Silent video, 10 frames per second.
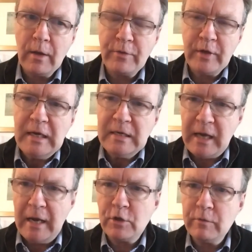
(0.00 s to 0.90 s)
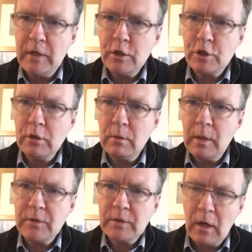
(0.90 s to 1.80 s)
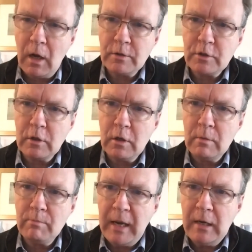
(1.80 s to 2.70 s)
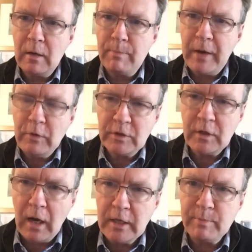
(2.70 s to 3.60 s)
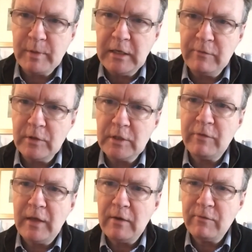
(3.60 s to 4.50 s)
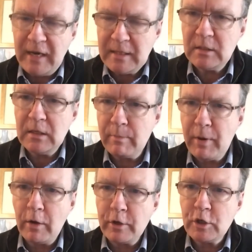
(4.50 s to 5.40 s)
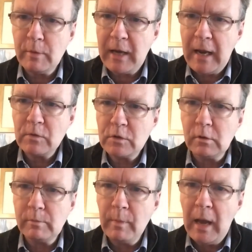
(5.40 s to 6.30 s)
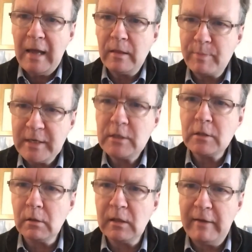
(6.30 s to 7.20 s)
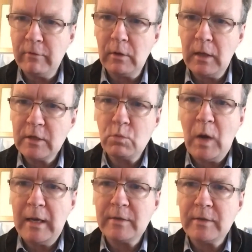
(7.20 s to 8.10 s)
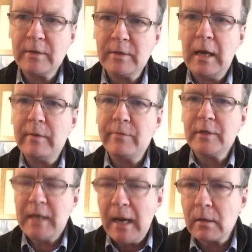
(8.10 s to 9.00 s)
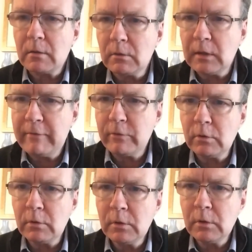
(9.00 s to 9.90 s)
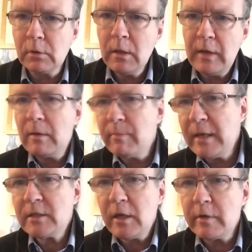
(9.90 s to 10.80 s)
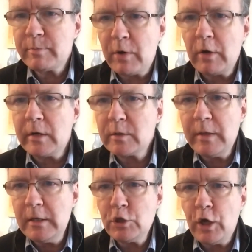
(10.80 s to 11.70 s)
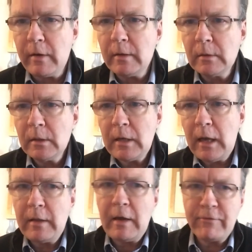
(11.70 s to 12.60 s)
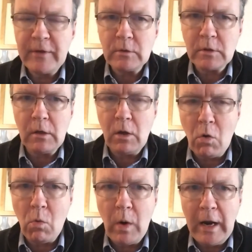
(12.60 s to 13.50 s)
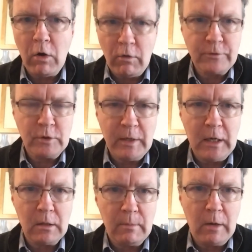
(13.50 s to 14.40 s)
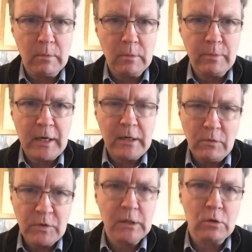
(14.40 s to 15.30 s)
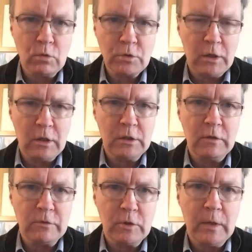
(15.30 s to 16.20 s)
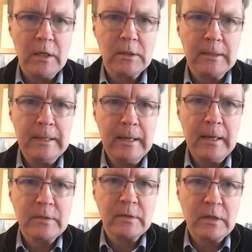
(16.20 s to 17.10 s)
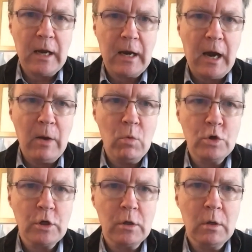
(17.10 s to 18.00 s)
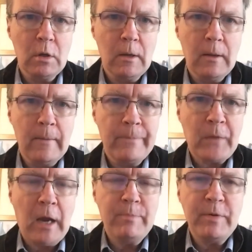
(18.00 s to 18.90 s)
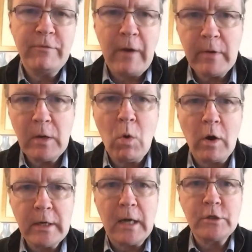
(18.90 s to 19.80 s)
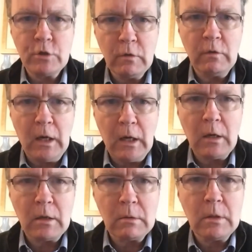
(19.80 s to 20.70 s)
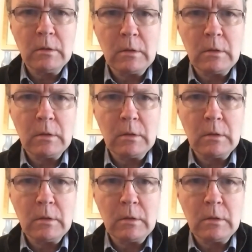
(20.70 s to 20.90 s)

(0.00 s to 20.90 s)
uh, the heat out of the issue and start to make both sides believe that if they invest in the partnership council at the political level as well as at the technical level, they can make serious progress with each other. Now, that feels a long way off to me at the moment, but I don't see an alternative to it. As I say, I would I'd be very worried. I do think,